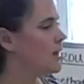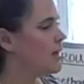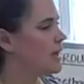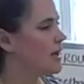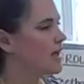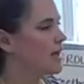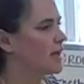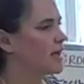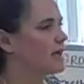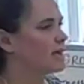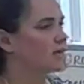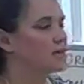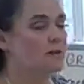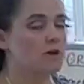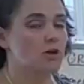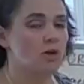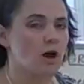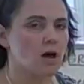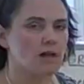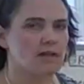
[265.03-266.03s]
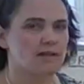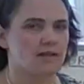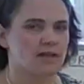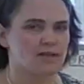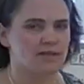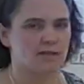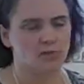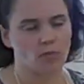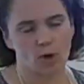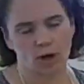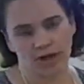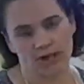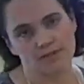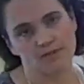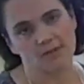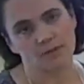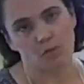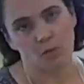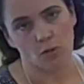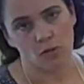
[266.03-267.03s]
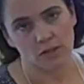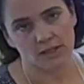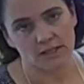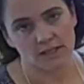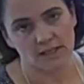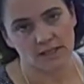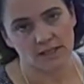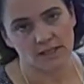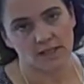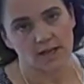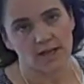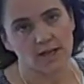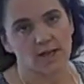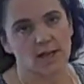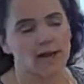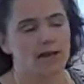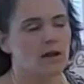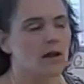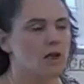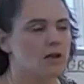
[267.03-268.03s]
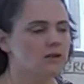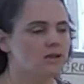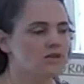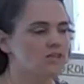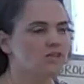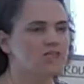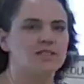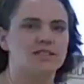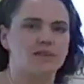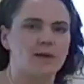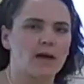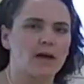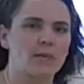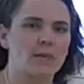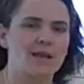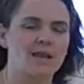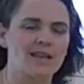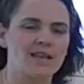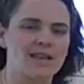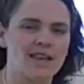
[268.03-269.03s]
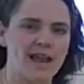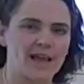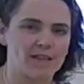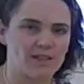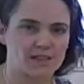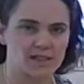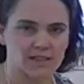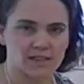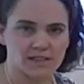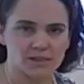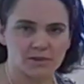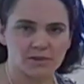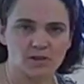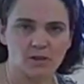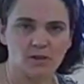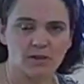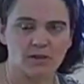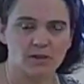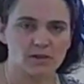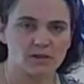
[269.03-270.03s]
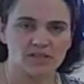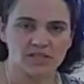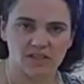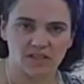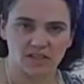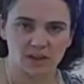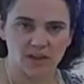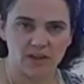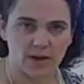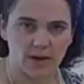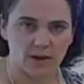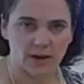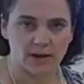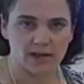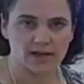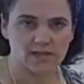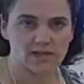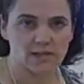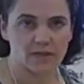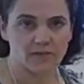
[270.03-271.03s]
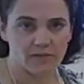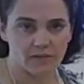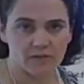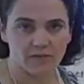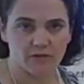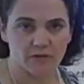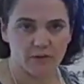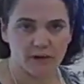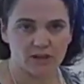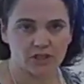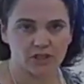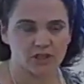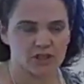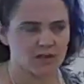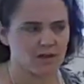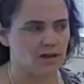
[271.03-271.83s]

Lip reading: It gives them a context of why it's important, and it also teaches them how to make connections between those different areas of information.